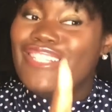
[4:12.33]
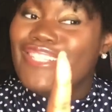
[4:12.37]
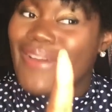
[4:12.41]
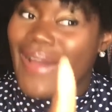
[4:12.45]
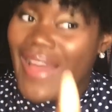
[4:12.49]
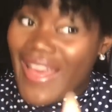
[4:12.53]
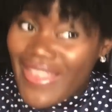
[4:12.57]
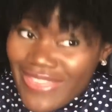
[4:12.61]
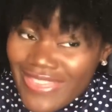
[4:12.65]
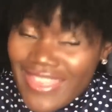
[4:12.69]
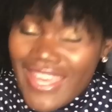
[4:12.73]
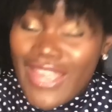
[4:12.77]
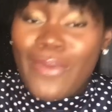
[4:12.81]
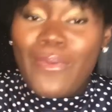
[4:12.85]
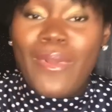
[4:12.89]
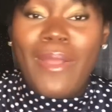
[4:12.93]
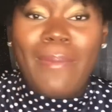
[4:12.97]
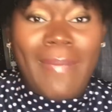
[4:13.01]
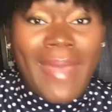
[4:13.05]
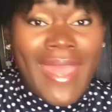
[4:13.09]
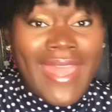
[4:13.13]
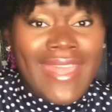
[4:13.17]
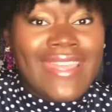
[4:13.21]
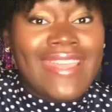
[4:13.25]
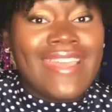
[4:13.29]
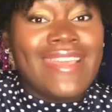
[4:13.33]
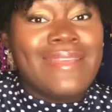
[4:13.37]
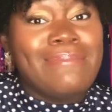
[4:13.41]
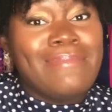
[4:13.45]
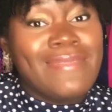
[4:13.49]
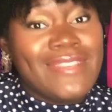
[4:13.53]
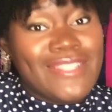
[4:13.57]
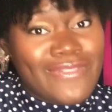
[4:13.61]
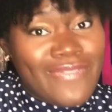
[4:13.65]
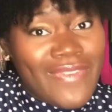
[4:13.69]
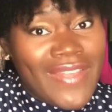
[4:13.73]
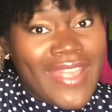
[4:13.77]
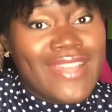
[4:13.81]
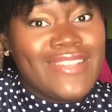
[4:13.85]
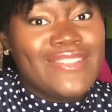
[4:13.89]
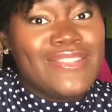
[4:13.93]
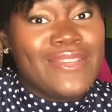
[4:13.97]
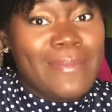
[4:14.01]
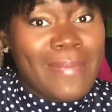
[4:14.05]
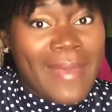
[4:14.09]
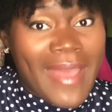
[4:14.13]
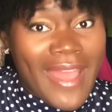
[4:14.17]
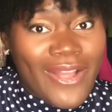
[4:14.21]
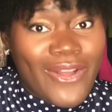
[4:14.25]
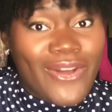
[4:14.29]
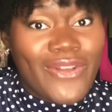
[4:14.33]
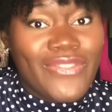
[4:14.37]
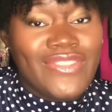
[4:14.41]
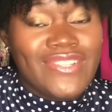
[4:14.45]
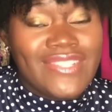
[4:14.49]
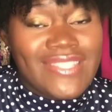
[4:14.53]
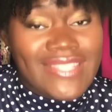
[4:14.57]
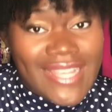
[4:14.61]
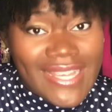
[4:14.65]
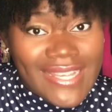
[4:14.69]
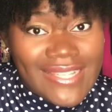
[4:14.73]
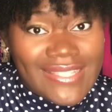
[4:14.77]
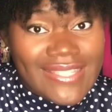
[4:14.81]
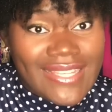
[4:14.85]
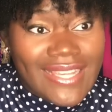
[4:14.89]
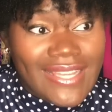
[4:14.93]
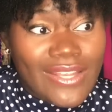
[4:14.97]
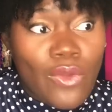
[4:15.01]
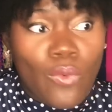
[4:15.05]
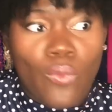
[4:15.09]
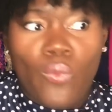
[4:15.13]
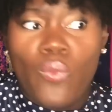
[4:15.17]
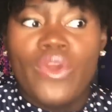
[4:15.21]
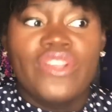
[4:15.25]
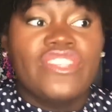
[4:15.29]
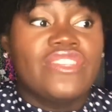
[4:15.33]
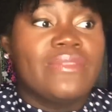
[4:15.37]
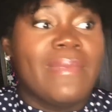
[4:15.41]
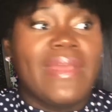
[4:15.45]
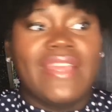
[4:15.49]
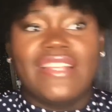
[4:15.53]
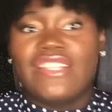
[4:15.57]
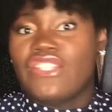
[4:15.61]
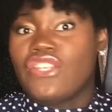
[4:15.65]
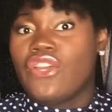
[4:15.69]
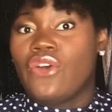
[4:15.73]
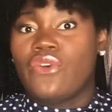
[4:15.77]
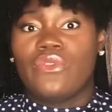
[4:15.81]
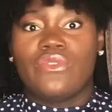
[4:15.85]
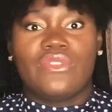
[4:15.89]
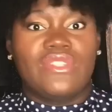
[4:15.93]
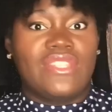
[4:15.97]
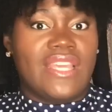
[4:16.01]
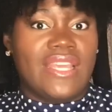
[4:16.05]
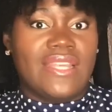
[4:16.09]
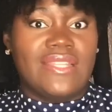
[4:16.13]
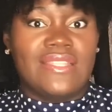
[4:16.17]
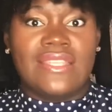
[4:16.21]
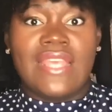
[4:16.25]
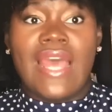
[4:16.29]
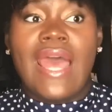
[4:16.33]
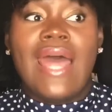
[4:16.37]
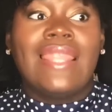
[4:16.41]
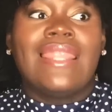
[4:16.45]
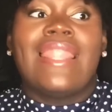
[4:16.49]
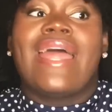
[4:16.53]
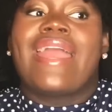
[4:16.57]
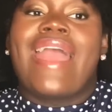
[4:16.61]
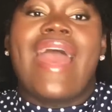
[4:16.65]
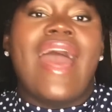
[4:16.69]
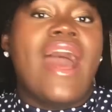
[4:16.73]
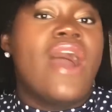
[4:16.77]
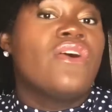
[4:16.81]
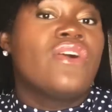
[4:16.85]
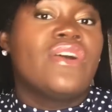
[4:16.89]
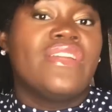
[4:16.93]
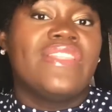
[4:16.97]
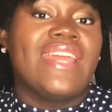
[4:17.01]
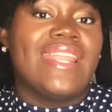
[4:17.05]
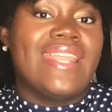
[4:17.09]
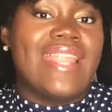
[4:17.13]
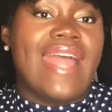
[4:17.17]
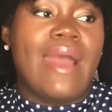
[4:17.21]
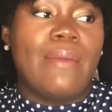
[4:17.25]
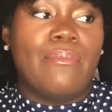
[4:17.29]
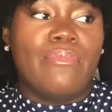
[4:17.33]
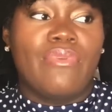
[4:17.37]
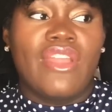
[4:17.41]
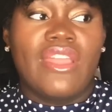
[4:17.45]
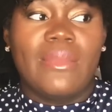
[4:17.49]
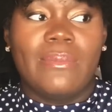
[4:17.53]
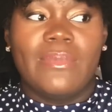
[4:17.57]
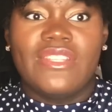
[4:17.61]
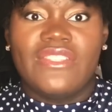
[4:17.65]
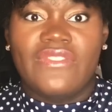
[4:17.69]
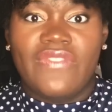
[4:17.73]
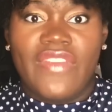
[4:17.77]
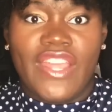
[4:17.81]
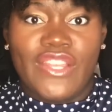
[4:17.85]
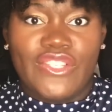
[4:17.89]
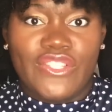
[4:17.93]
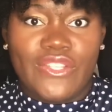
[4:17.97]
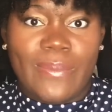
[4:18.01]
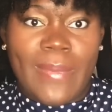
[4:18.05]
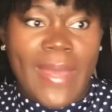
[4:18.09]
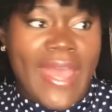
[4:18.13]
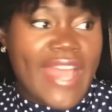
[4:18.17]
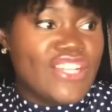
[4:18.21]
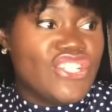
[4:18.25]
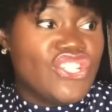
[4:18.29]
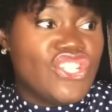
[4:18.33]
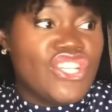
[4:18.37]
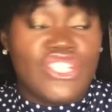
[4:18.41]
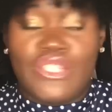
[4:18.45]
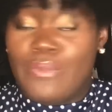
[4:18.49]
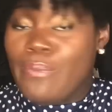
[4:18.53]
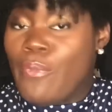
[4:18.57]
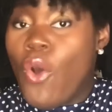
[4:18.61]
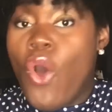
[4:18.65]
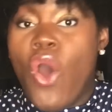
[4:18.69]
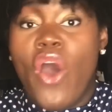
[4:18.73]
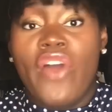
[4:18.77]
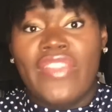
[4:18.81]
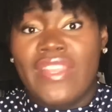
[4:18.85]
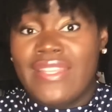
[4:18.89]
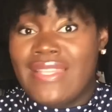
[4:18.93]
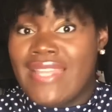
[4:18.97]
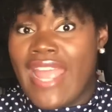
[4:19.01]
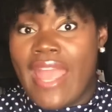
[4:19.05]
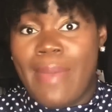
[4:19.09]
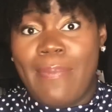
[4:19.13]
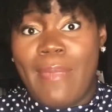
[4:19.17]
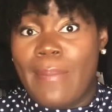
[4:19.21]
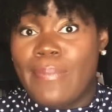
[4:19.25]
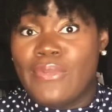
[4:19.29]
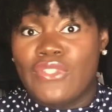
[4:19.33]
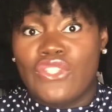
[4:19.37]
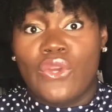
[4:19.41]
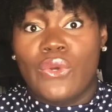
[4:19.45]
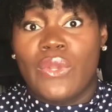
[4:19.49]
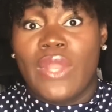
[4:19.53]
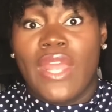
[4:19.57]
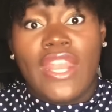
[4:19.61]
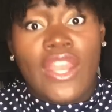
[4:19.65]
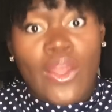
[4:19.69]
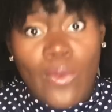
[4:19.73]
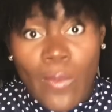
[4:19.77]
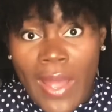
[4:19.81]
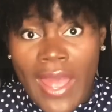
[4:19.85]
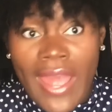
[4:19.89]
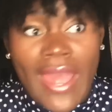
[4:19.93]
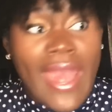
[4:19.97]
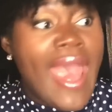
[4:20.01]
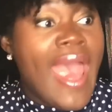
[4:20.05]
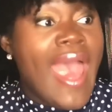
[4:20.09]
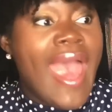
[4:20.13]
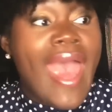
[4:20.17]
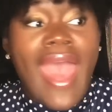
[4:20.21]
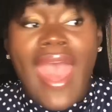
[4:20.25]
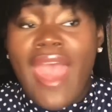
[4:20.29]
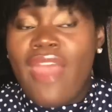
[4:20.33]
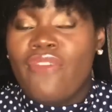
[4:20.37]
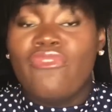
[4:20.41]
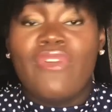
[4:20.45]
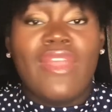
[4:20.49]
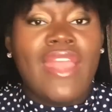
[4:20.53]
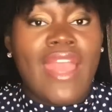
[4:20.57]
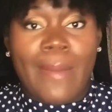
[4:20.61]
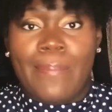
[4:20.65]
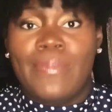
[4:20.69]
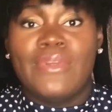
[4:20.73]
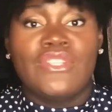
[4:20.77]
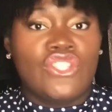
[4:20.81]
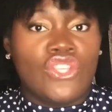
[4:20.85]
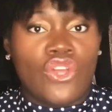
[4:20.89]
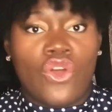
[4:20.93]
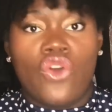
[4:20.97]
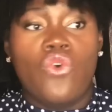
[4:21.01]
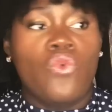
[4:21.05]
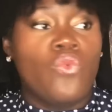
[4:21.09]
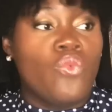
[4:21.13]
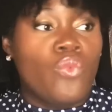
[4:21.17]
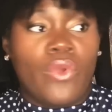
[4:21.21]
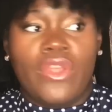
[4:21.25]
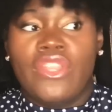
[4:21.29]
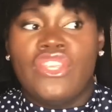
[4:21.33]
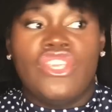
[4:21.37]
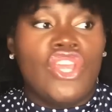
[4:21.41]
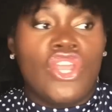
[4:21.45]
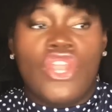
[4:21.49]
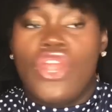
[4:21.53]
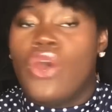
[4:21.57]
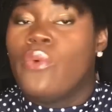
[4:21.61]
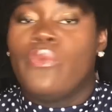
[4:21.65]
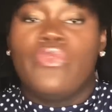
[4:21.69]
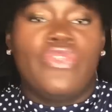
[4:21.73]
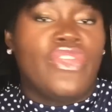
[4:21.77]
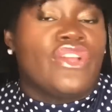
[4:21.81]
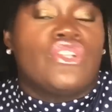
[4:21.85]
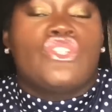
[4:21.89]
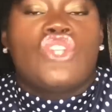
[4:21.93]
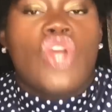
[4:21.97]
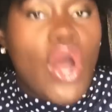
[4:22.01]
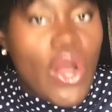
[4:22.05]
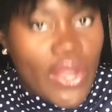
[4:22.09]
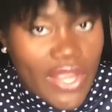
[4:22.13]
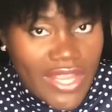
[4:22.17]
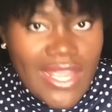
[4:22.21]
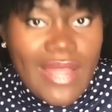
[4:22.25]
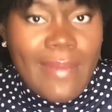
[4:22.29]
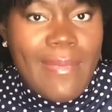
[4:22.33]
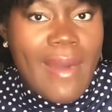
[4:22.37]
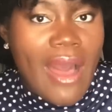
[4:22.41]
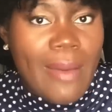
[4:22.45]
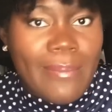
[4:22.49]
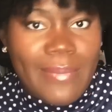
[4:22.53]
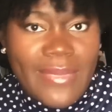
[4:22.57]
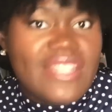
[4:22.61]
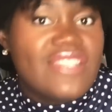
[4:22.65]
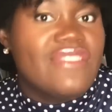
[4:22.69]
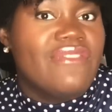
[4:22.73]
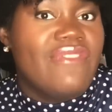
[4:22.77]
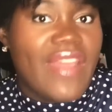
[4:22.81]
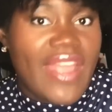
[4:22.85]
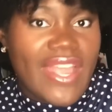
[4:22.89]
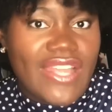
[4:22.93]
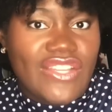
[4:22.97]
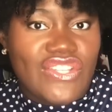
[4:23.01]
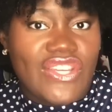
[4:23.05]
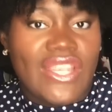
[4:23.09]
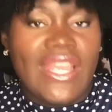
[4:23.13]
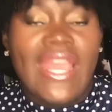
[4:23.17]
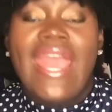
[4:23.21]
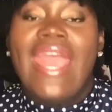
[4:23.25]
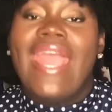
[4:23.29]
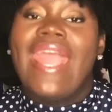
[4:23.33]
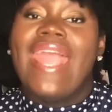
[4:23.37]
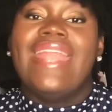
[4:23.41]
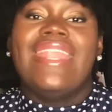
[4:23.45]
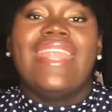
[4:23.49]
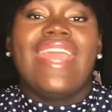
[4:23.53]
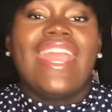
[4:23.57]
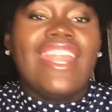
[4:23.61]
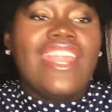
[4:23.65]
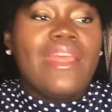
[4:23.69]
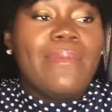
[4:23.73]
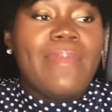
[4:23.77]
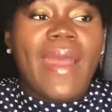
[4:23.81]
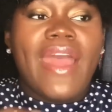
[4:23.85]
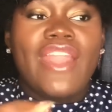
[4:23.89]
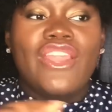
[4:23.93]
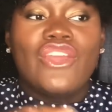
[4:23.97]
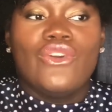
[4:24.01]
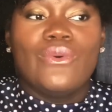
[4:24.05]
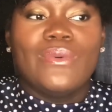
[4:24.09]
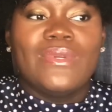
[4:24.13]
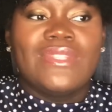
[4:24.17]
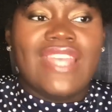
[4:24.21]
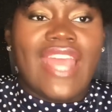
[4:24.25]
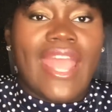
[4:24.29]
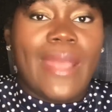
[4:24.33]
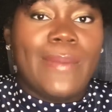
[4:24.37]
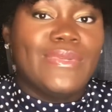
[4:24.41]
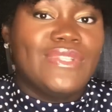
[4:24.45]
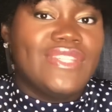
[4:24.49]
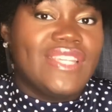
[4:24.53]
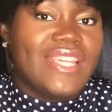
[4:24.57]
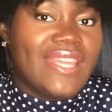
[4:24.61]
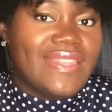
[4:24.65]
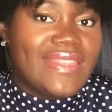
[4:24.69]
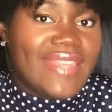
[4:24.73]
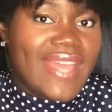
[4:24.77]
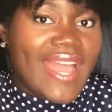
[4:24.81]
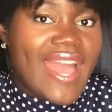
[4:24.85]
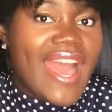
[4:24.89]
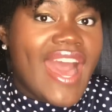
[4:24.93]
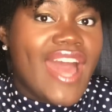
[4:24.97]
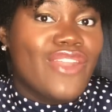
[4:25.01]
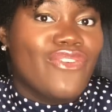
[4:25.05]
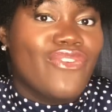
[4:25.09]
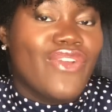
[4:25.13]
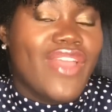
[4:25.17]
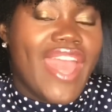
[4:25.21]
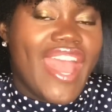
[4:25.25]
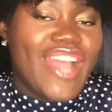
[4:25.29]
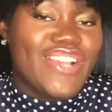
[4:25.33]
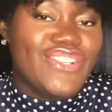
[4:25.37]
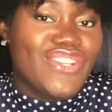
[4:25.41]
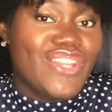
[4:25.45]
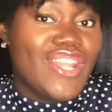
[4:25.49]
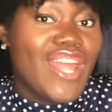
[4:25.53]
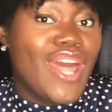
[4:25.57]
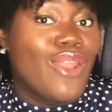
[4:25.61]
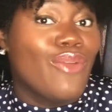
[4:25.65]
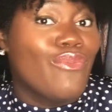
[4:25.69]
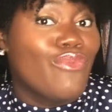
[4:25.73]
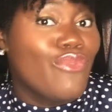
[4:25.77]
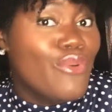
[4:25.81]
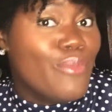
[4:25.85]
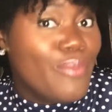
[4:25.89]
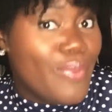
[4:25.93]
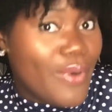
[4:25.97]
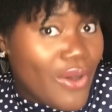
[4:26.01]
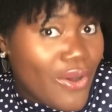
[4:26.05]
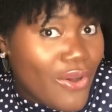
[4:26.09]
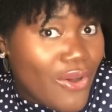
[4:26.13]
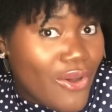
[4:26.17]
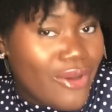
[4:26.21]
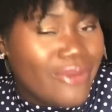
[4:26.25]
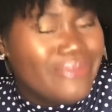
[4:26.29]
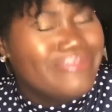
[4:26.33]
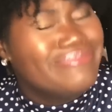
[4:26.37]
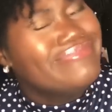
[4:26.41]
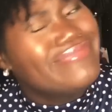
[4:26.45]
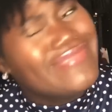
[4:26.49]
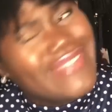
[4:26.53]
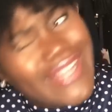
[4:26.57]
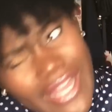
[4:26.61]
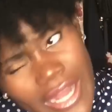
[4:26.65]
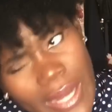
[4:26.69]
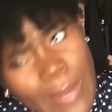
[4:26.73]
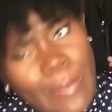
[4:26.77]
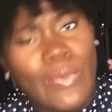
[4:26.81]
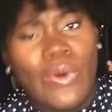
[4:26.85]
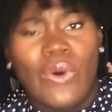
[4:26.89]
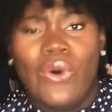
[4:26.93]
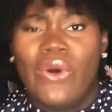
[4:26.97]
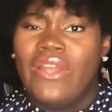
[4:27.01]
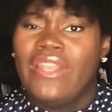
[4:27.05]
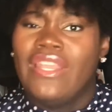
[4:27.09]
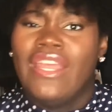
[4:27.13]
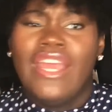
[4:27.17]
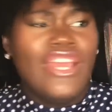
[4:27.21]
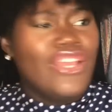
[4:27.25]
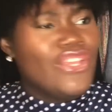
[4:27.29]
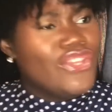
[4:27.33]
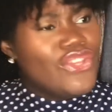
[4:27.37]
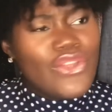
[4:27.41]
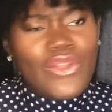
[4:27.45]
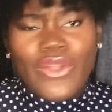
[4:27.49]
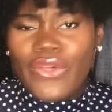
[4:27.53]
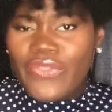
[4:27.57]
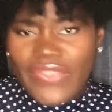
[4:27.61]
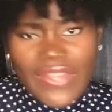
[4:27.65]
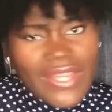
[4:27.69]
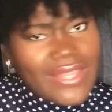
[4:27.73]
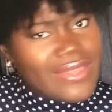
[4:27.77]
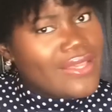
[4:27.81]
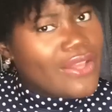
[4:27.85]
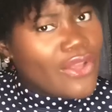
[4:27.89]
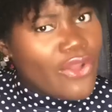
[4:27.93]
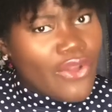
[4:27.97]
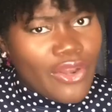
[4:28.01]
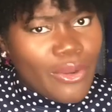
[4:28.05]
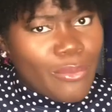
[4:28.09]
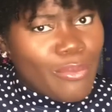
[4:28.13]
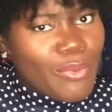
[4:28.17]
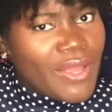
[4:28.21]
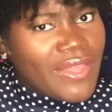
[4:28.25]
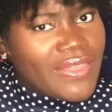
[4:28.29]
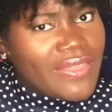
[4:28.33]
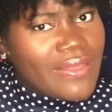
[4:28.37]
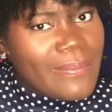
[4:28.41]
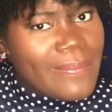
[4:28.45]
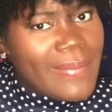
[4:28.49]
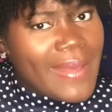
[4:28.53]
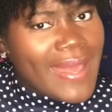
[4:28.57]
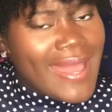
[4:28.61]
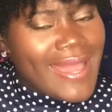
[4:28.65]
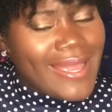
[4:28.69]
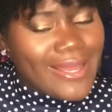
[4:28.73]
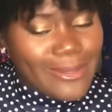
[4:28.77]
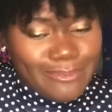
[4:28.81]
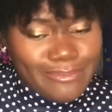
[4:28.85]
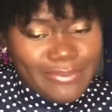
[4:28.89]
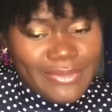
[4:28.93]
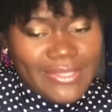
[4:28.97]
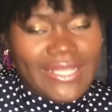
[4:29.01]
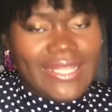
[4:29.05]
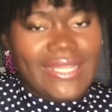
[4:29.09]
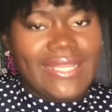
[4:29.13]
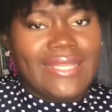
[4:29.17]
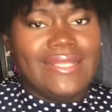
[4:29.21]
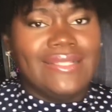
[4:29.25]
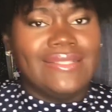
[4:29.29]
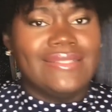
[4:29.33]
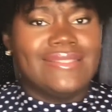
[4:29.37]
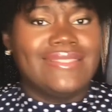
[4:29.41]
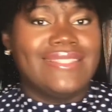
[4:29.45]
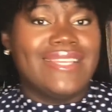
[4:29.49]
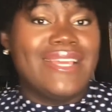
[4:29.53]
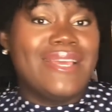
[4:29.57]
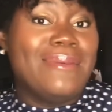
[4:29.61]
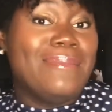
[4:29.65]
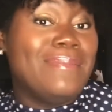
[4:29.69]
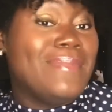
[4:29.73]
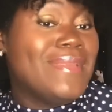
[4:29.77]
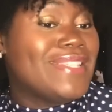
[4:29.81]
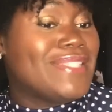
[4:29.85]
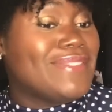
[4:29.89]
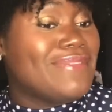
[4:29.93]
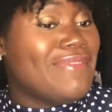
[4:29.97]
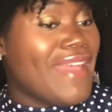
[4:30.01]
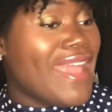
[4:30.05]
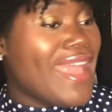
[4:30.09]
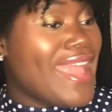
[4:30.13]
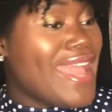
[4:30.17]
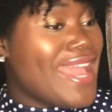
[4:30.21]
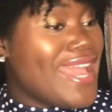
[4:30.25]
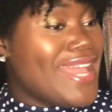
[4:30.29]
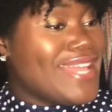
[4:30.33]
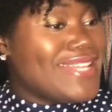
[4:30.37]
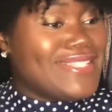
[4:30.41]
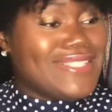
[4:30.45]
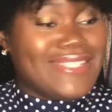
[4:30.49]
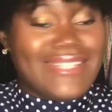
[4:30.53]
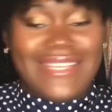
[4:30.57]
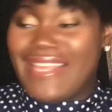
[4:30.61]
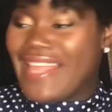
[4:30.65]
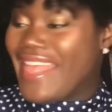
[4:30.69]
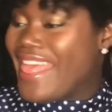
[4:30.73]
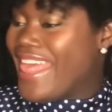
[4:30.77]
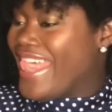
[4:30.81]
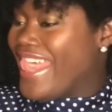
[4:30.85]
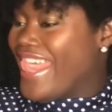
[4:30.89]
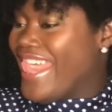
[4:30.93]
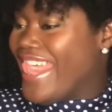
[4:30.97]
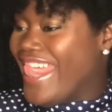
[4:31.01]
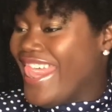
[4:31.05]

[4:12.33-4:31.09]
So I think we may get Miss Vanji back on the season, which makes total sense. Like, how could they not bring Miss Vanji back? She's on the damn episode anyway. Every episode, you know, they're talking about Miss Vanji. And anybody who was able to get that kind of reaction out of RuPaul, come on. You don't think they're going to bring them back? Please. Miss Vanji.